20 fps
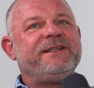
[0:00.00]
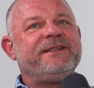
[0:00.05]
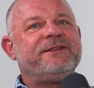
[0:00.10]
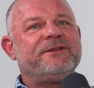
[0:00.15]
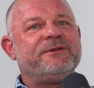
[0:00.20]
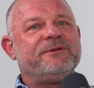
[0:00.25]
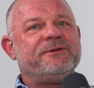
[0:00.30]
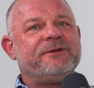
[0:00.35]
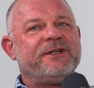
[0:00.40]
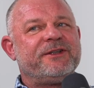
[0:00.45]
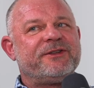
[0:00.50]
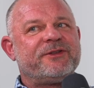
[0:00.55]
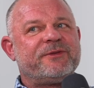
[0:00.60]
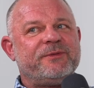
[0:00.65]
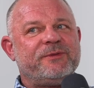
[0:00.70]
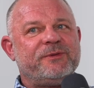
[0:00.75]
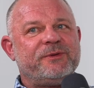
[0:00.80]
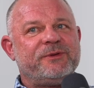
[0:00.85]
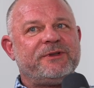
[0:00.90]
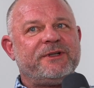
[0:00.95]
to
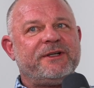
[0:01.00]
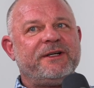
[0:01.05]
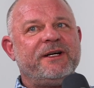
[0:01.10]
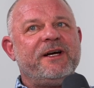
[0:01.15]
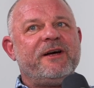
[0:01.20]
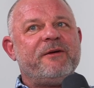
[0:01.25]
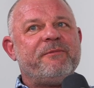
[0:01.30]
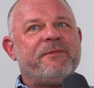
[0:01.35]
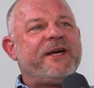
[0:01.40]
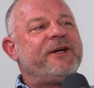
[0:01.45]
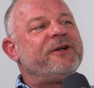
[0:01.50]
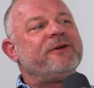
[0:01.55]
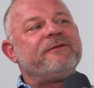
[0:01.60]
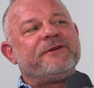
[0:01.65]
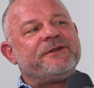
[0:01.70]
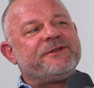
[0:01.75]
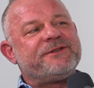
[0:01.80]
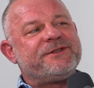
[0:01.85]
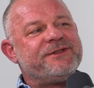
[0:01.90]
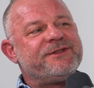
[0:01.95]
explore better
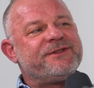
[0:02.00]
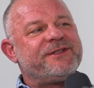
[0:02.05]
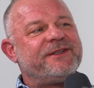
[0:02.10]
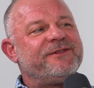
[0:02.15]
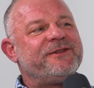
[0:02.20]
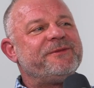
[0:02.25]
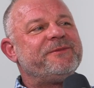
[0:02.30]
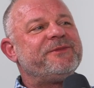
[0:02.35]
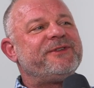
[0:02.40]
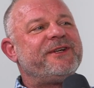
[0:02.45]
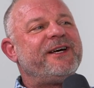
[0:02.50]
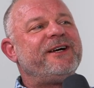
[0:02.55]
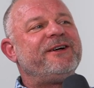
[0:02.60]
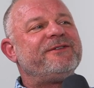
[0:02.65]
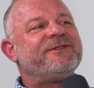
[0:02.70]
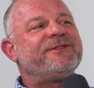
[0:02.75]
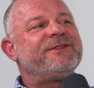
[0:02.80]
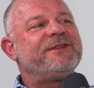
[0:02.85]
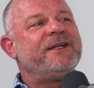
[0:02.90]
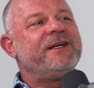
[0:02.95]
versions of
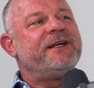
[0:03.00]
themselves,